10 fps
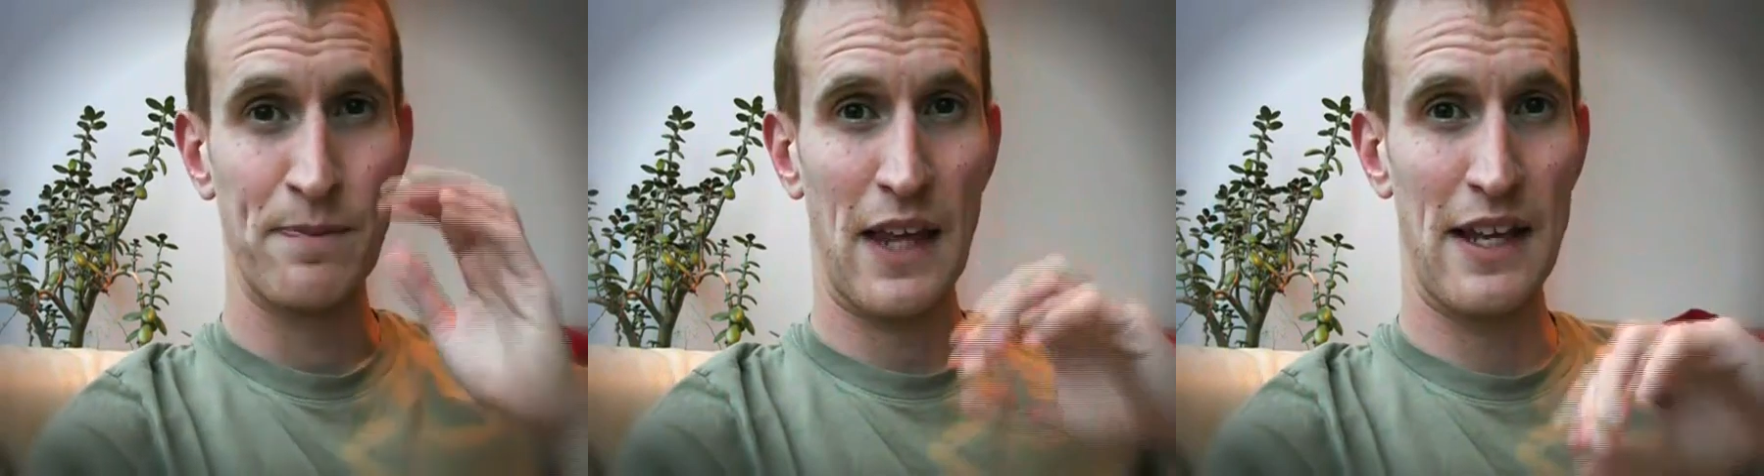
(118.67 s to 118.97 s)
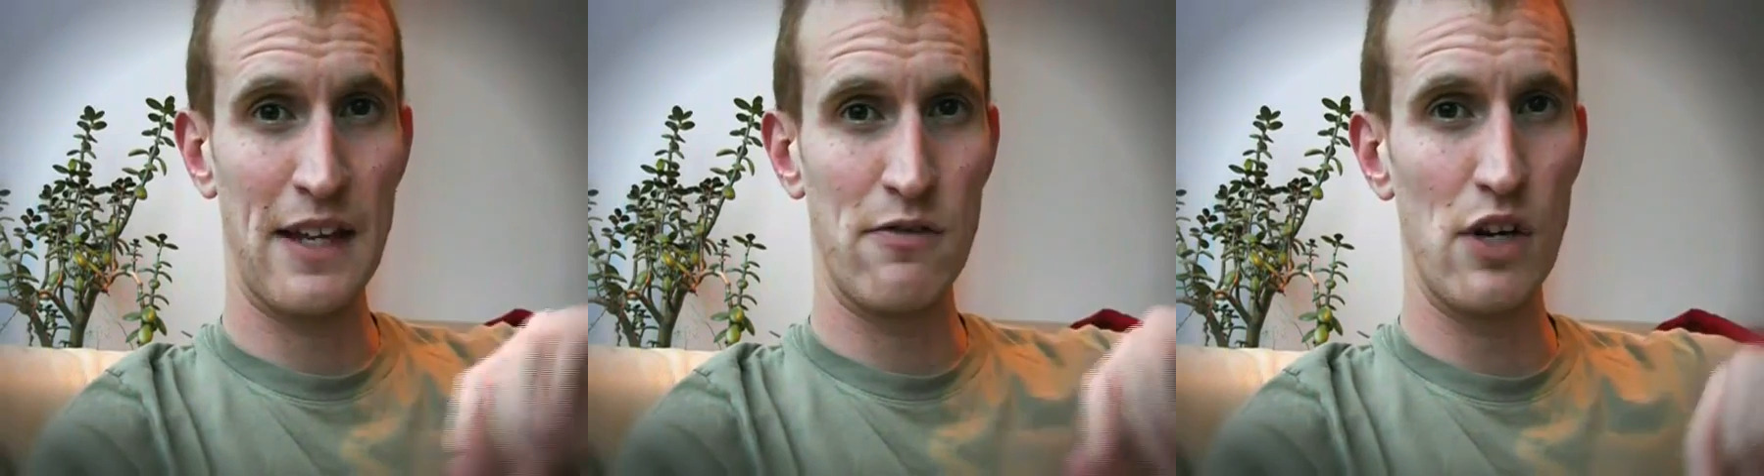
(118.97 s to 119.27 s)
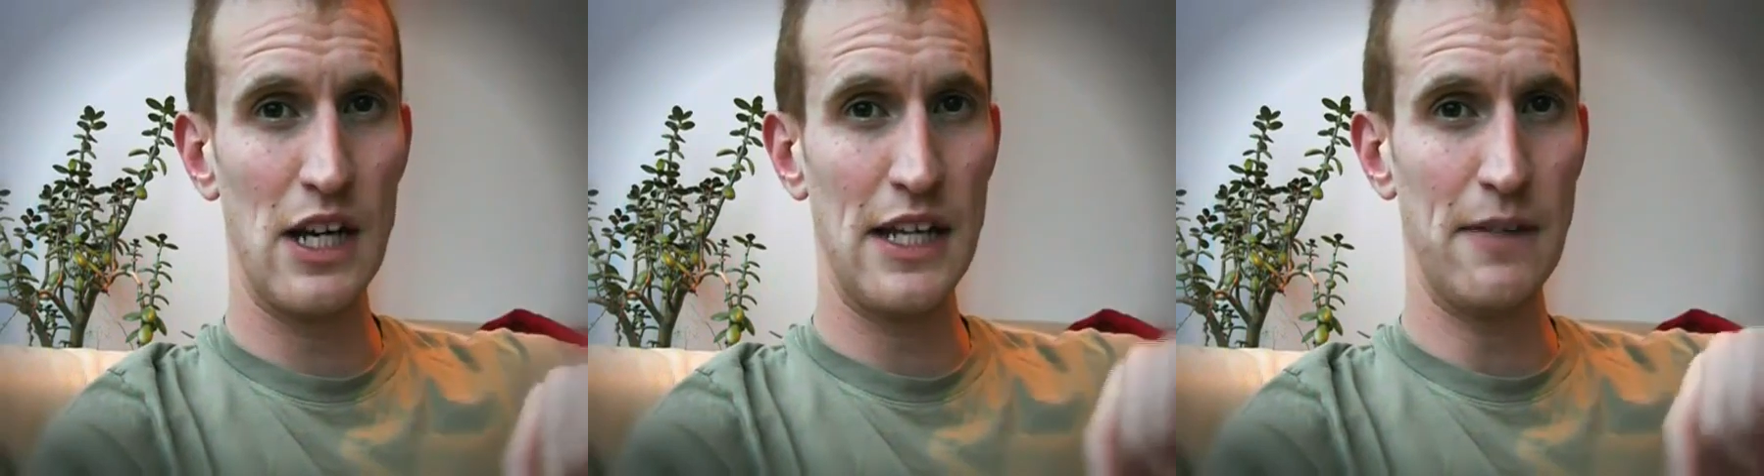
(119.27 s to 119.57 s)
And then
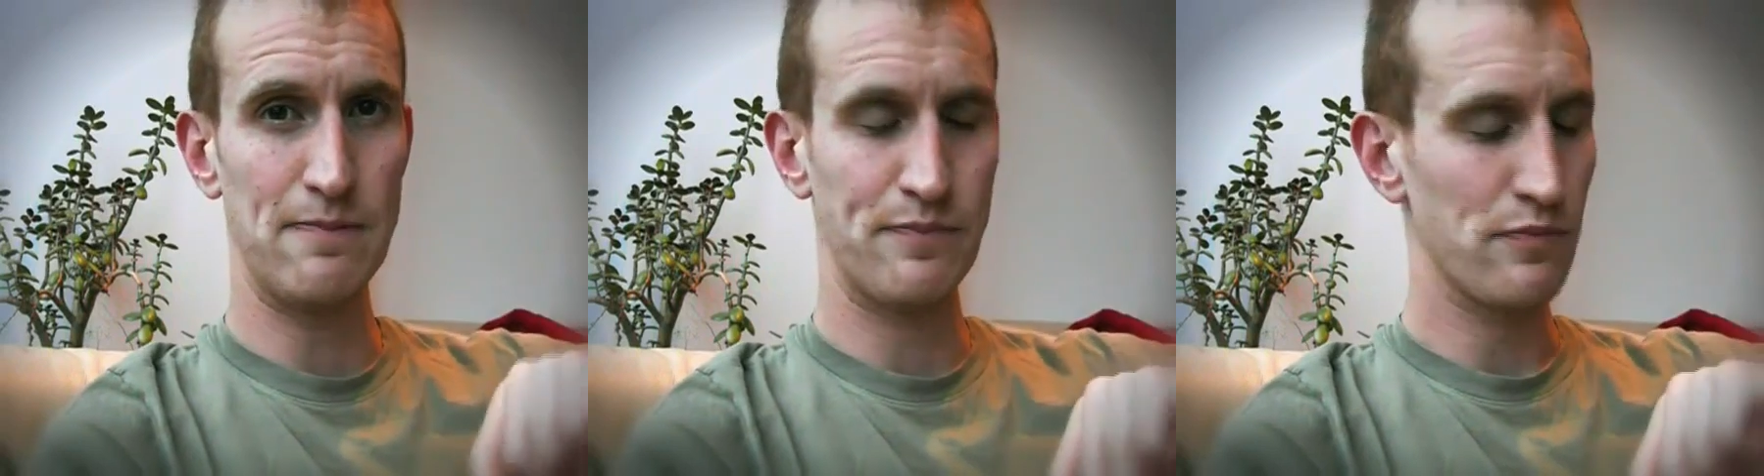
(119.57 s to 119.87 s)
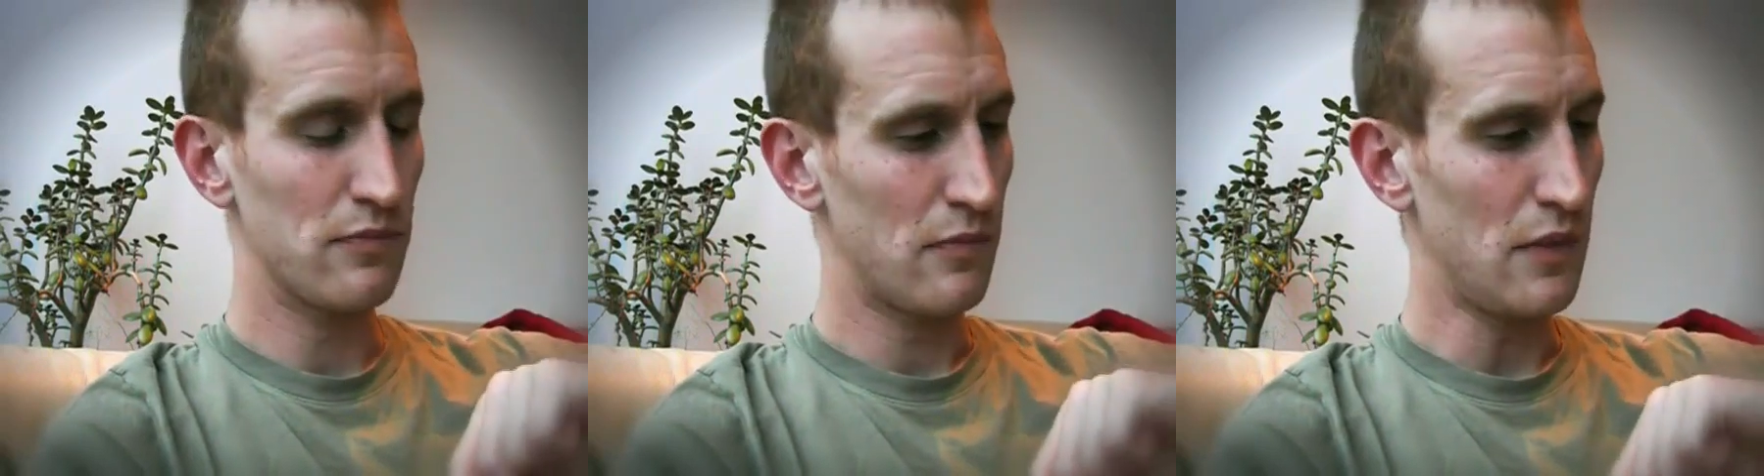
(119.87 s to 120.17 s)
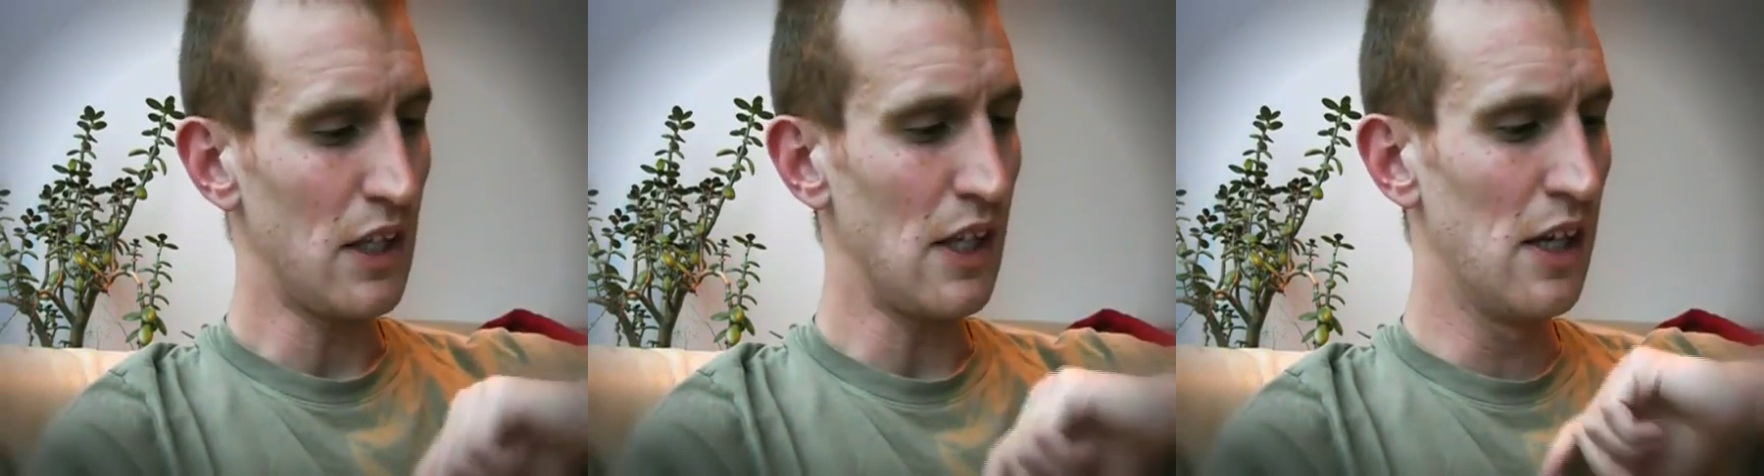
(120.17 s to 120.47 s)
really,
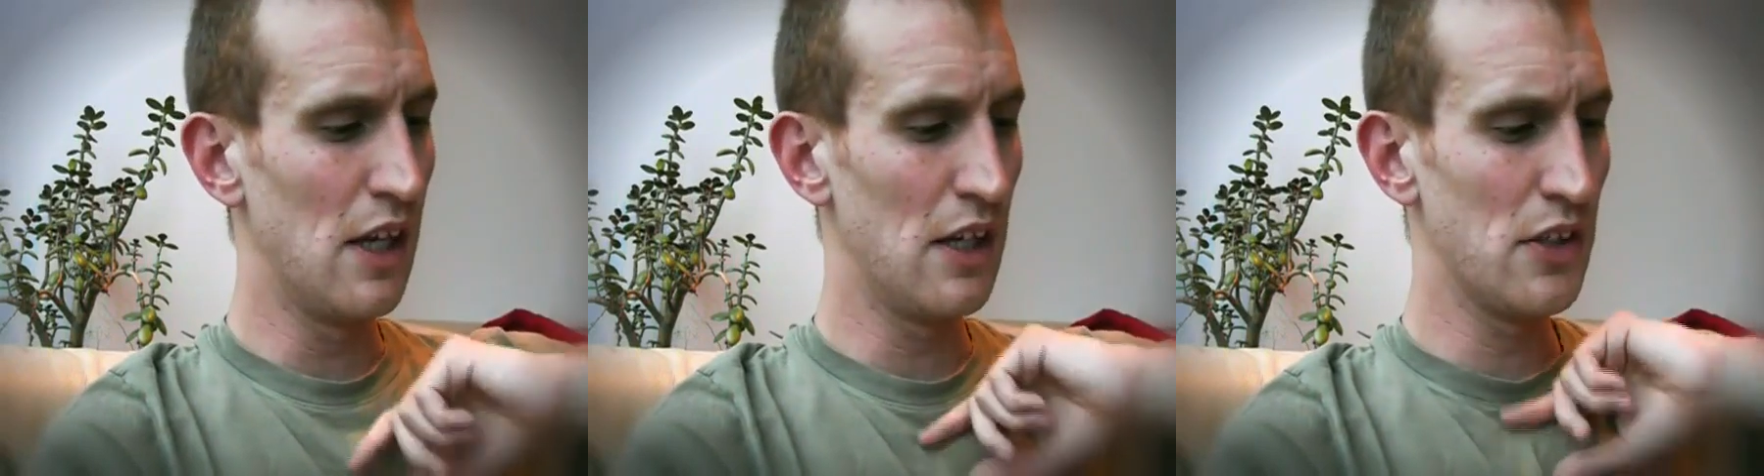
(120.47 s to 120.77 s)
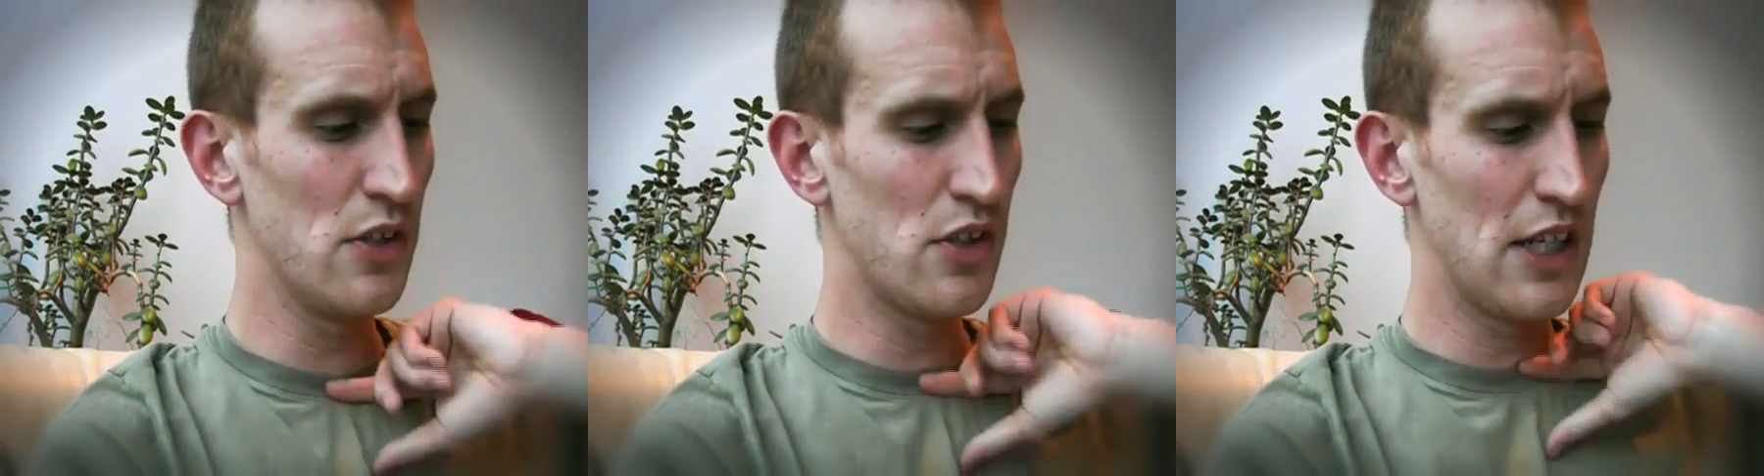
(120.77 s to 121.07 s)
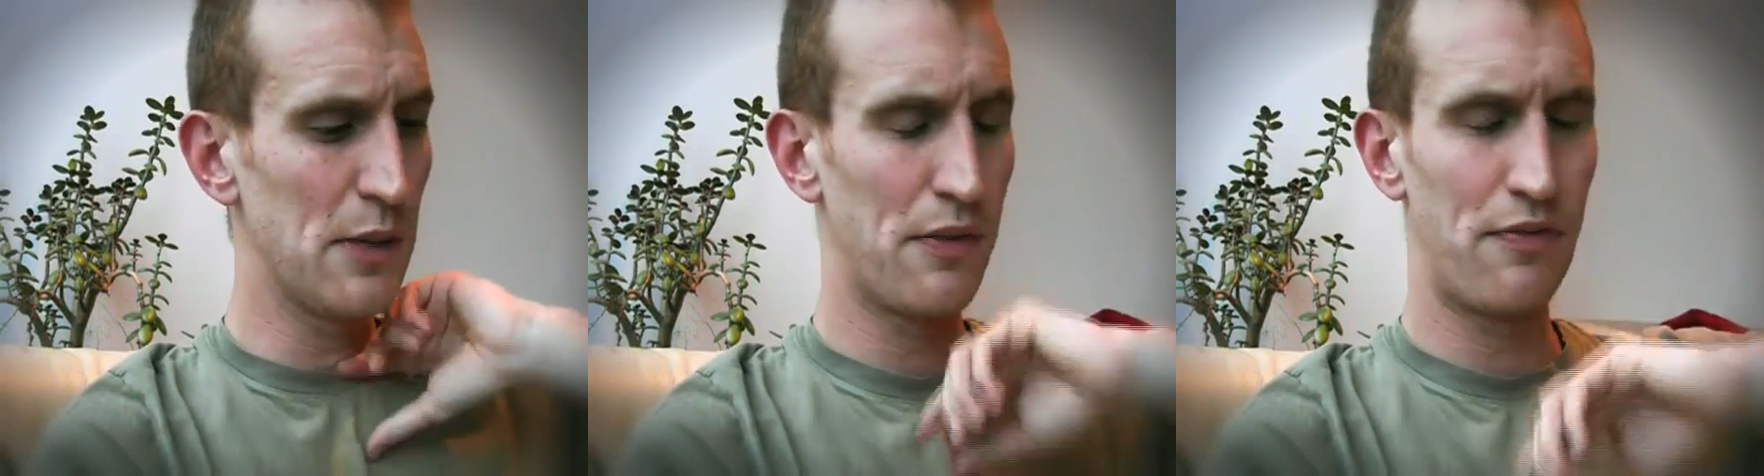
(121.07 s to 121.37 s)

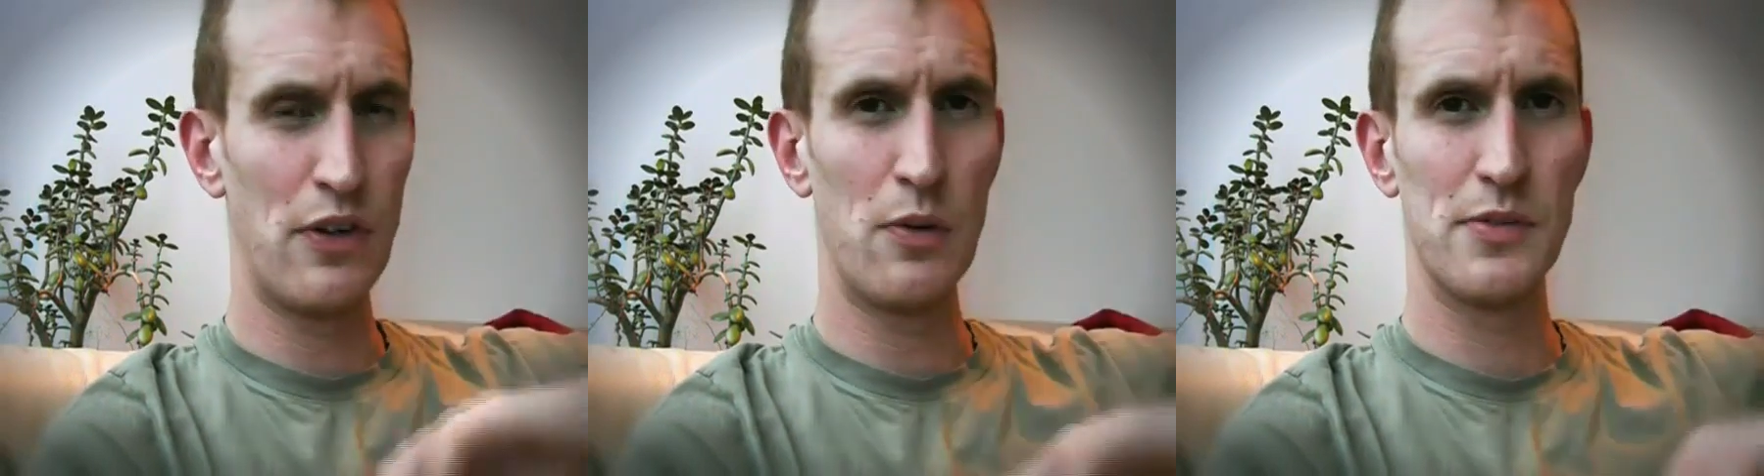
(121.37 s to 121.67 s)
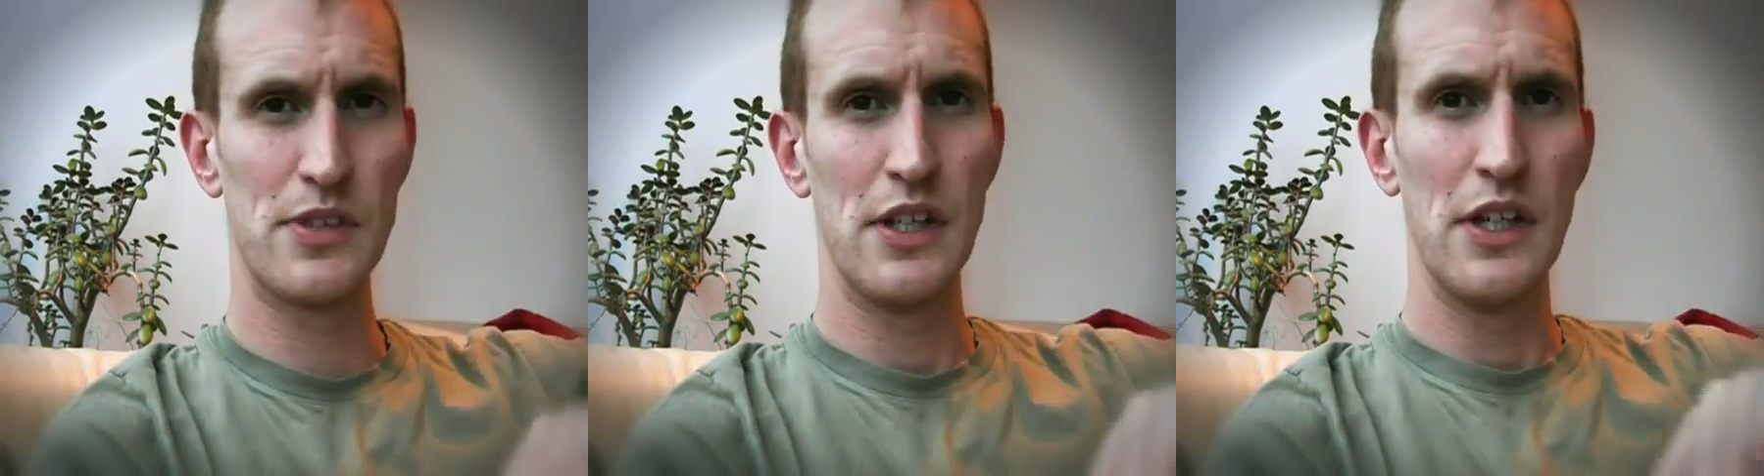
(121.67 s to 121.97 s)
usually with films,